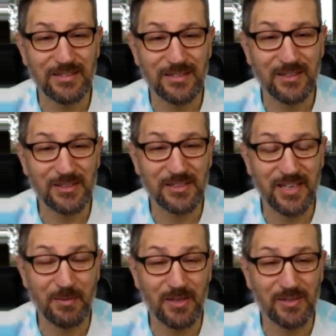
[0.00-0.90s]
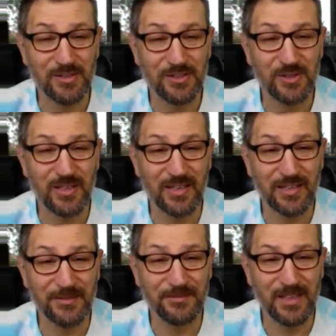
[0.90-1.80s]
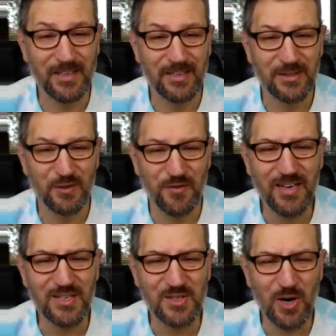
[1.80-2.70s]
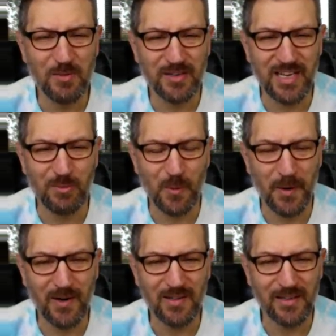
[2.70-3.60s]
there's Kimo shooting in. It's a funny story about Kimo. Apparently